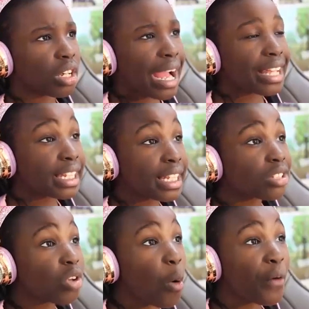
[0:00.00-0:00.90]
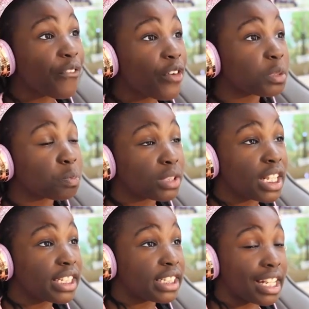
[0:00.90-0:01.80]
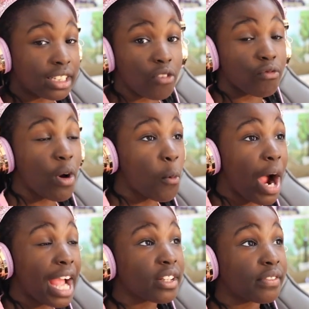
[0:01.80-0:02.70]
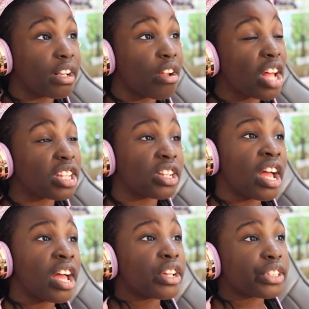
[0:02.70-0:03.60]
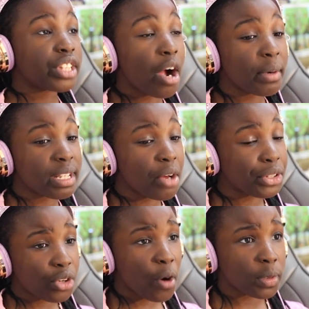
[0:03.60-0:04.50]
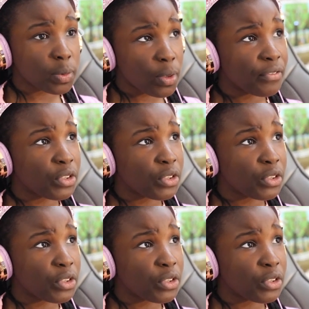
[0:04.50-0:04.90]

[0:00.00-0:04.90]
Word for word: I think I saw one for a split second. Rewind the video and tell me down in the comments below if